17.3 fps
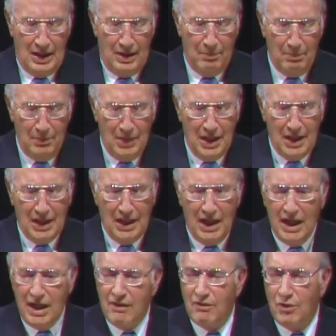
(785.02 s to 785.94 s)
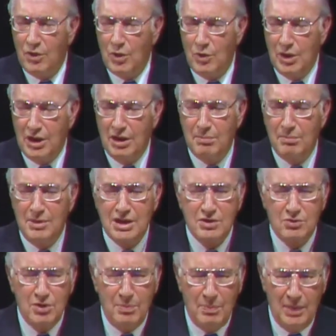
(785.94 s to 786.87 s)
men everywhere
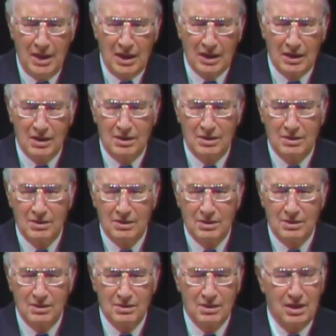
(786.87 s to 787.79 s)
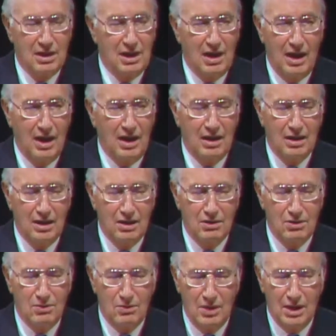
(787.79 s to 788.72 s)
must repent, or they can in
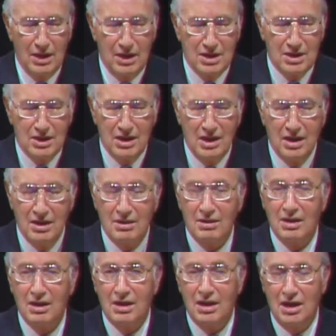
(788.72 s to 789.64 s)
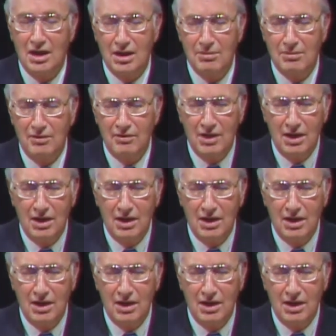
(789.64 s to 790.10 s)
no wise inherit the kingdom of